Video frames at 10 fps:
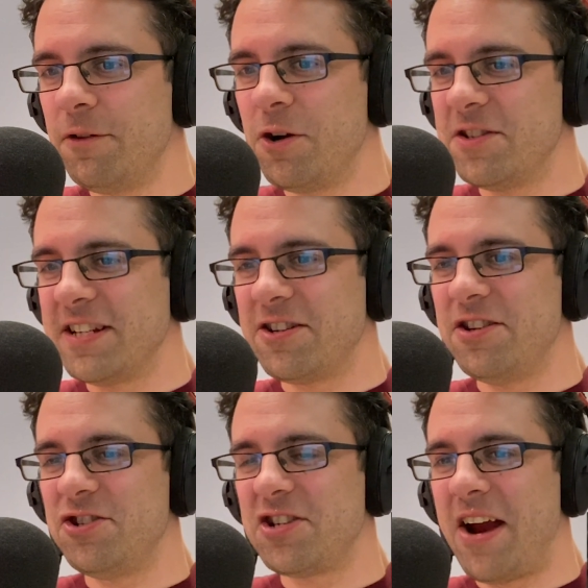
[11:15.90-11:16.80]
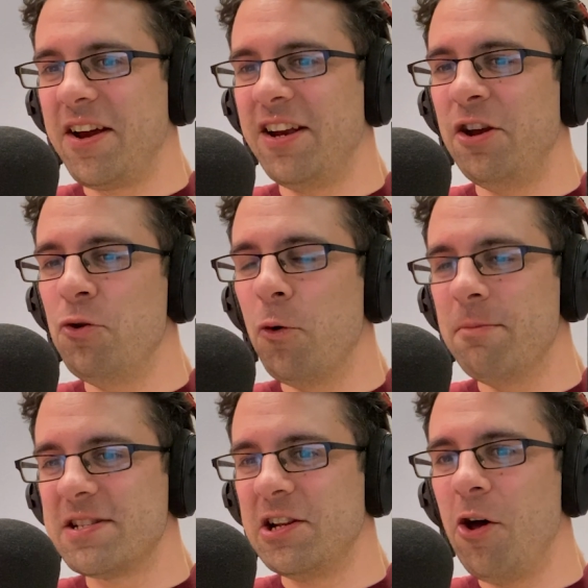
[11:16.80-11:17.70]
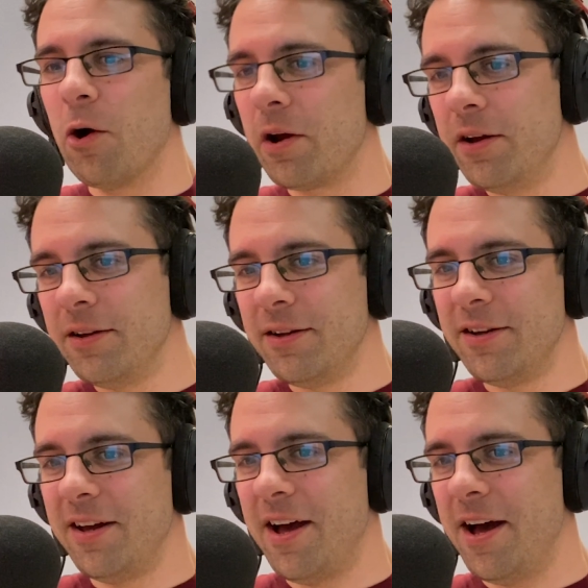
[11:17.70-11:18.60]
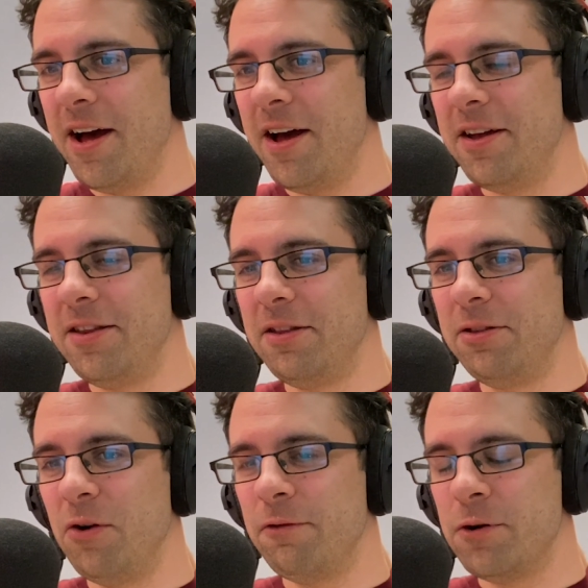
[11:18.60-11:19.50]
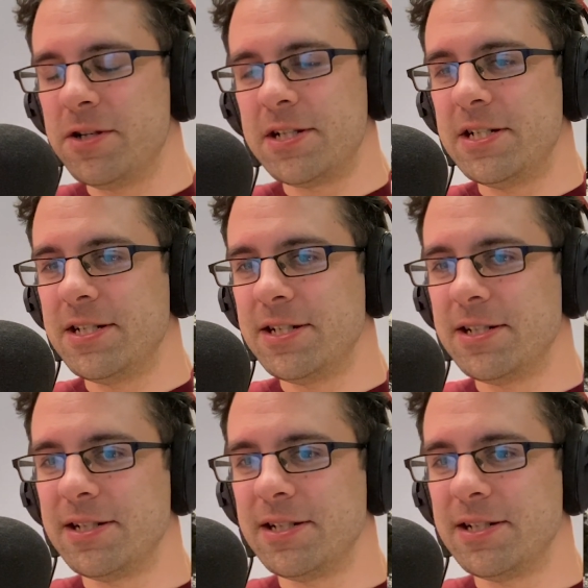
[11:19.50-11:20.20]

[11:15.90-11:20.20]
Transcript: context, Arnie's just carrying an enormous log through a forest. Yeah.